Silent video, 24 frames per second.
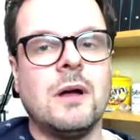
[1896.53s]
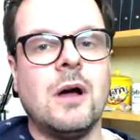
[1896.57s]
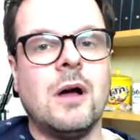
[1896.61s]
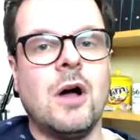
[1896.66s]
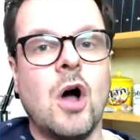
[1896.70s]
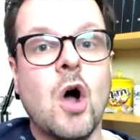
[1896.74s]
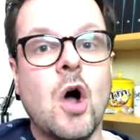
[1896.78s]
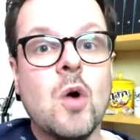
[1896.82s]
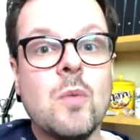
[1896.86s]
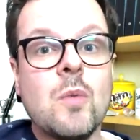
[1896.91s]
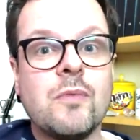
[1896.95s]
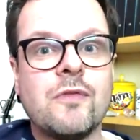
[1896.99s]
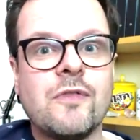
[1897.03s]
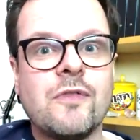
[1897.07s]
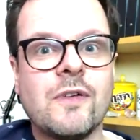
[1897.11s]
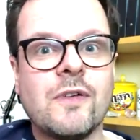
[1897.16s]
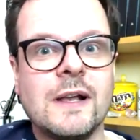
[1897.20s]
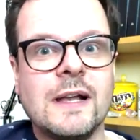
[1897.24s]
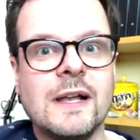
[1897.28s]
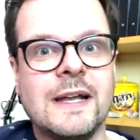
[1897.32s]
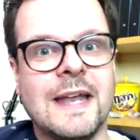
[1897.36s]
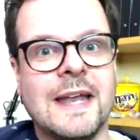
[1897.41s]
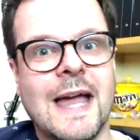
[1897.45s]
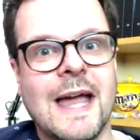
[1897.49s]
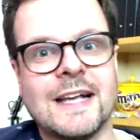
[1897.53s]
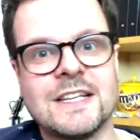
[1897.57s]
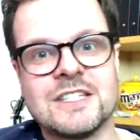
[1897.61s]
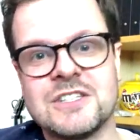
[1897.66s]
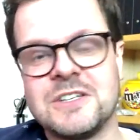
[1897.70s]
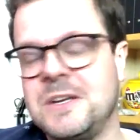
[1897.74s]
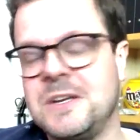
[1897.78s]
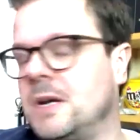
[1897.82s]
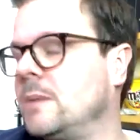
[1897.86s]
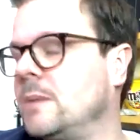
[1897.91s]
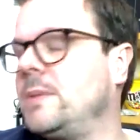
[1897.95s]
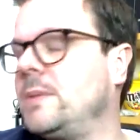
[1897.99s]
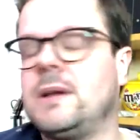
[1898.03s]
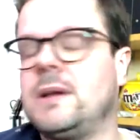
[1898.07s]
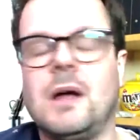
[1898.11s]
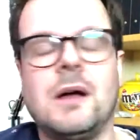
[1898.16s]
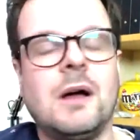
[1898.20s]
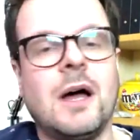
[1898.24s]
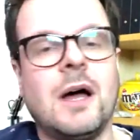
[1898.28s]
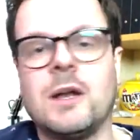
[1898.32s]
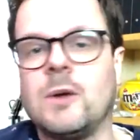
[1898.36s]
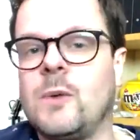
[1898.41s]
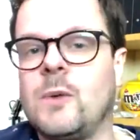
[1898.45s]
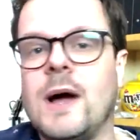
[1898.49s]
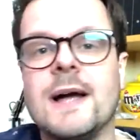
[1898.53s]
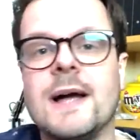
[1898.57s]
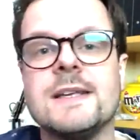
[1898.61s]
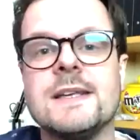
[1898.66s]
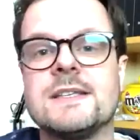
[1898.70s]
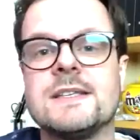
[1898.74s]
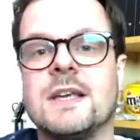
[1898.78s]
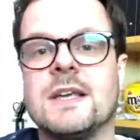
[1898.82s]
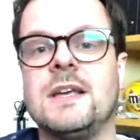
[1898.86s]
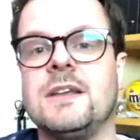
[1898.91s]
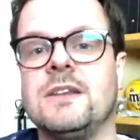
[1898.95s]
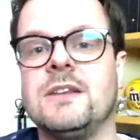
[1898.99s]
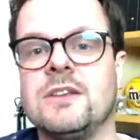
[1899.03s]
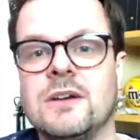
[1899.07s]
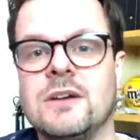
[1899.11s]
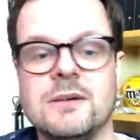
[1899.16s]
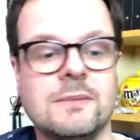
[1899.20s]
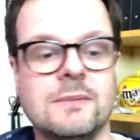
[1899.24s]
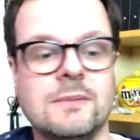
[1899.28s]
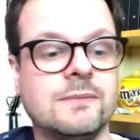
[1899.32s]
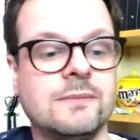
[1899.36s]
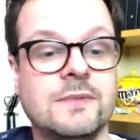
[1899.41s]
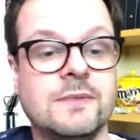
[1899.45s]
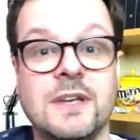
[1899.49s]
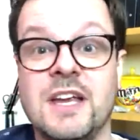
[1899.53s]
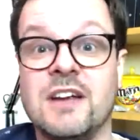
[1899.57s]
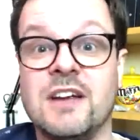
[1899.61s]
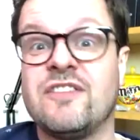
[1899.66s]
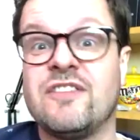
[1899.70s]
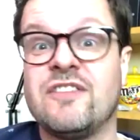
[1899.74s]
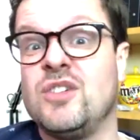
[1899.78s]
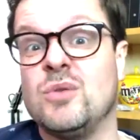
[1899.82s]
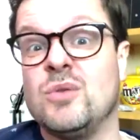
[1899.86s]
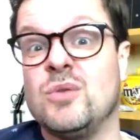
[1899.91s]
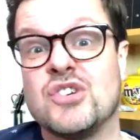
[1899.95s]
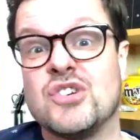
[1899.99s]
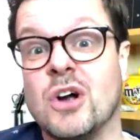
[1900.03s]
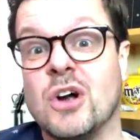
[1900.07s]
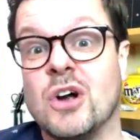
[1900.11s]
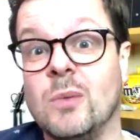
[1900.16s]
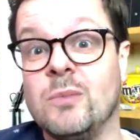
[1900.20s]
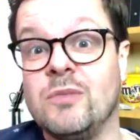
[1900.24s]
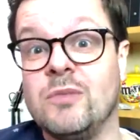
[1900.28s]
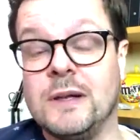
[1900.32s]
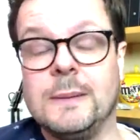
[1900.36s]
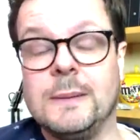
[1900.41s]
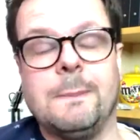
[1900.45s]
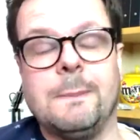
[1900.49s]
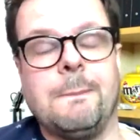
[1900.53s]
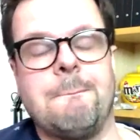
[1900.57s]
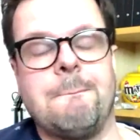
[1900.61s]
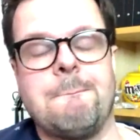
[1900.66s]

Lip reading: hopefully next year, but otherwise in the near future, hopefully.